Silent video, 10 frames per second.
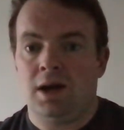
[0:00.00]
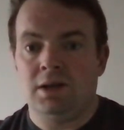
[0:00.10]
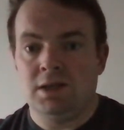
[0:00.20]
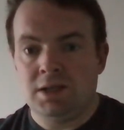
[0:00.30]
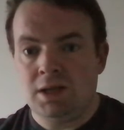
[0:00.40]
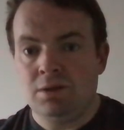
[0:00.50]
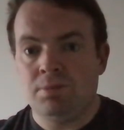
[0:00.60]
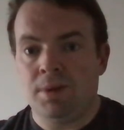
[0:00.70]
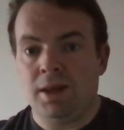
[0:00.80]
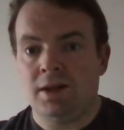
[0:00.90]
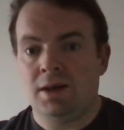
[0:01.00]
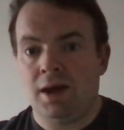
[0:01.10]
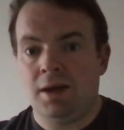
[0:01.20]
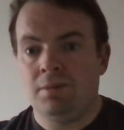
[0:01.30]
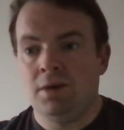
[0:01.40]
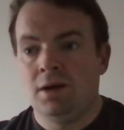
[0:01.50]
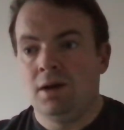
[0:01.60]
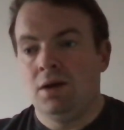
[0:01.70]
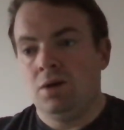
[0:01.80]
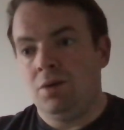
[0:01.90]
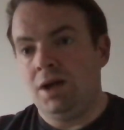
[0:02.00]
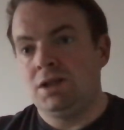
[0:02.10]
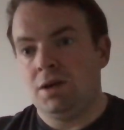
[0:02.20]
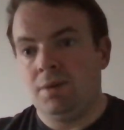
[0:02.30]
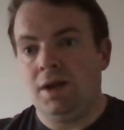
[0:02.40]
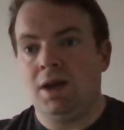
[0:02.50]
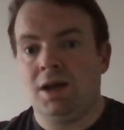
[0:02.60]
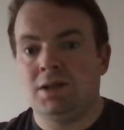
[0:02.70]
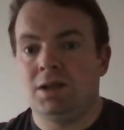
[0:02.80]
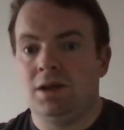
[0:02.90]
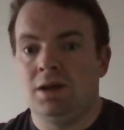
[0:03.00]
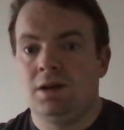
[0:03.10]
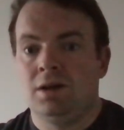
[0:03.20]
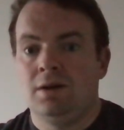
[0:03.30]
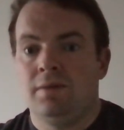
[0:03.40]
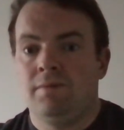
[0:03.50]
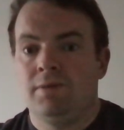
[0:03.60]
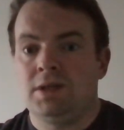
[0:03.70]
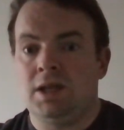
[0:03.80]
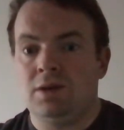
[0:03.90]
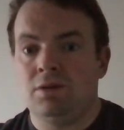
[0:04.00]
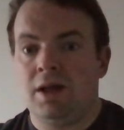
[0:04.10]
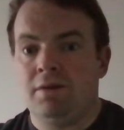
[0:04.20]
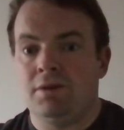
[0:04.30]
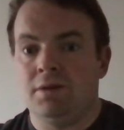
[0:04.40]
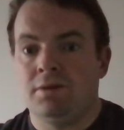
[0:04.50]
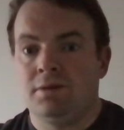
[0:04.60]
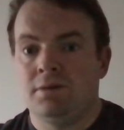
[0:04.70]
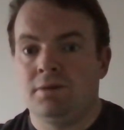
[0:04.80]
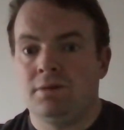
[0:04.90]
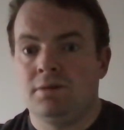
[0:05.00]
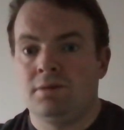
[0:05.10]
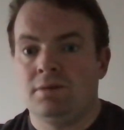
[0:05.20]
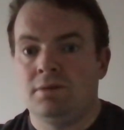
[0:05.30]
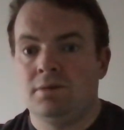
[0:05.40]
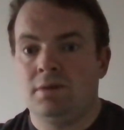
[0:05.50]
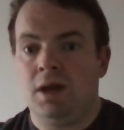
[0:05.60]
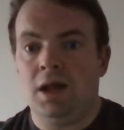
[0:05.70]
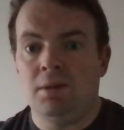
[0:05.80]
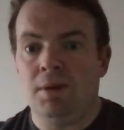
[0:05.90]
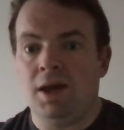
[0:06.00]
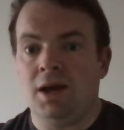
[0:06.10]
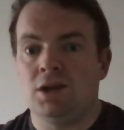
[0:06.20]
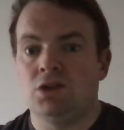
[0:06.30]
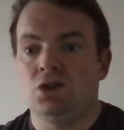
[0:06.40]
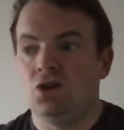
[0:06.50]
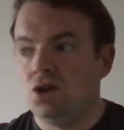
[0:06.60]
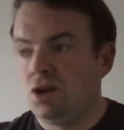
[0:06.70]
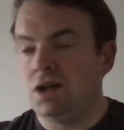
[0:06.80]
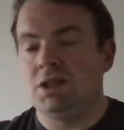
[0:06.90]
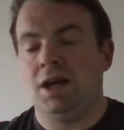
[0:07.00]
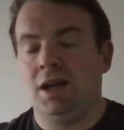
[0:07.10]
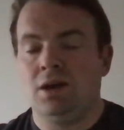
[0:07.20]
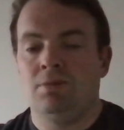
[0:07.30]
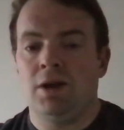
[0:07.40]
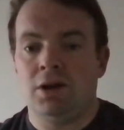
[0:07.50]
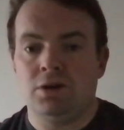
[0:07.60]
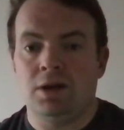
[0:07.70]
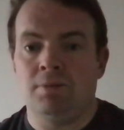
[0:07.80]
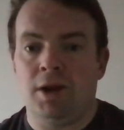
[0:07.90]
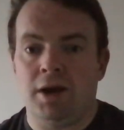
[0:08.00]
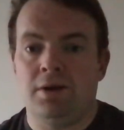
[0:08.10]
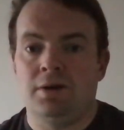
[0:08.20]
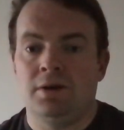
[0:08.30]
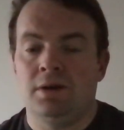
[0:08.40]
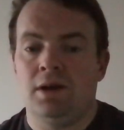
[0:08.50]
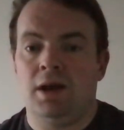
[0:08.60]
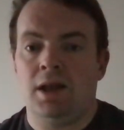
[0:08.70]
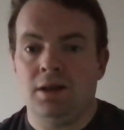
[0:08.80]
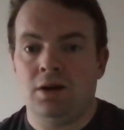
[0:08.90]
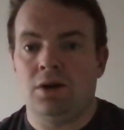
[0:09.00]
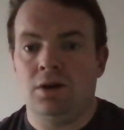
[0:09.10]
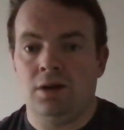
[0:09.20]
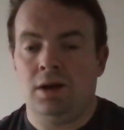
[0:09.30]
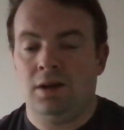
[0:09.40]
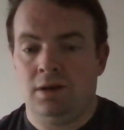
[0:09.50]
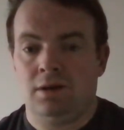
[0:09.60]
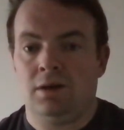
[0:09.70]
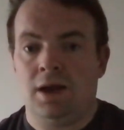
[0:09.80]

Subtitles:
And you see, by the time wee Jimmy gets to senior level, he'll be as good as any county player in the county,